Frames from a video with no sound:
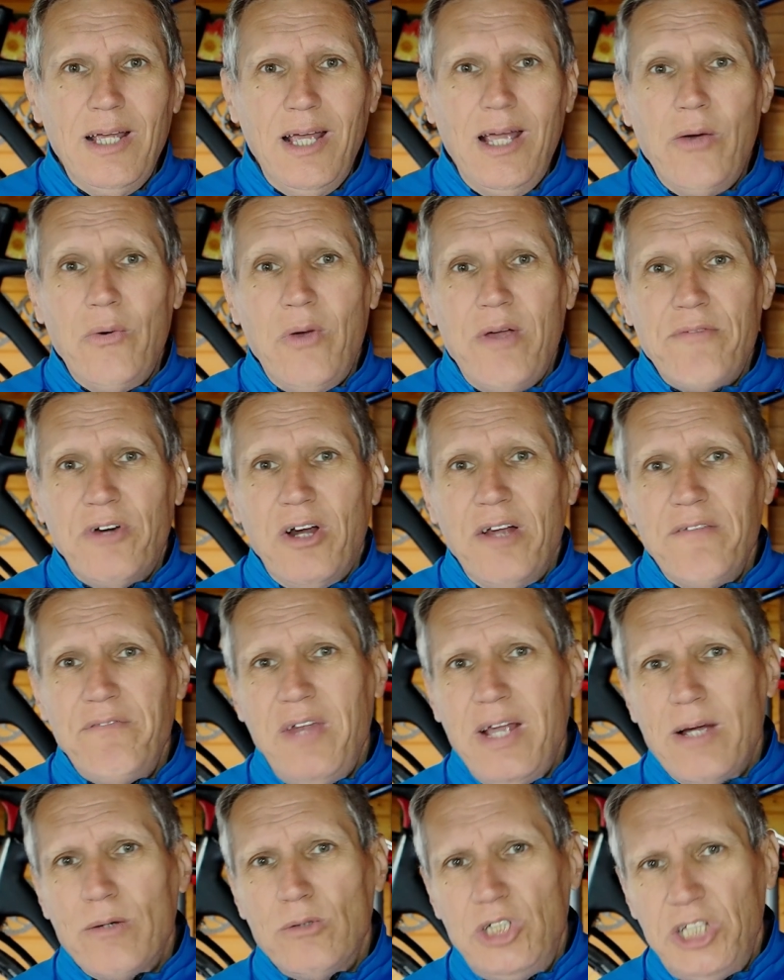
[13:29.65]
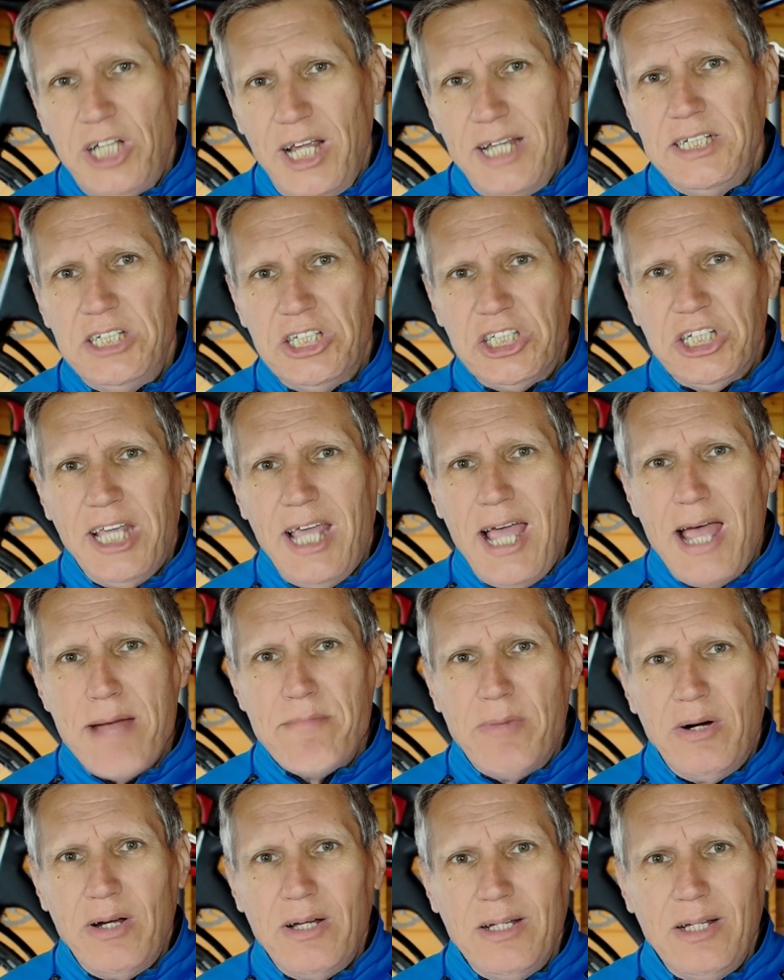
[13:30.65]
However, I've now changed
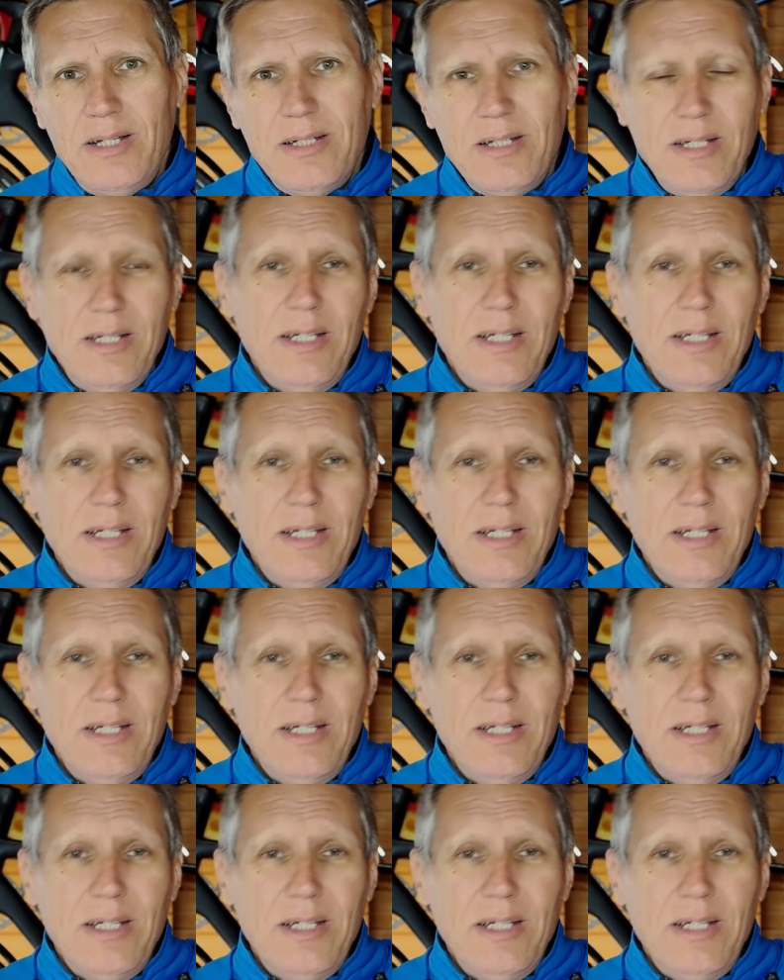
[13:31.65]
camera,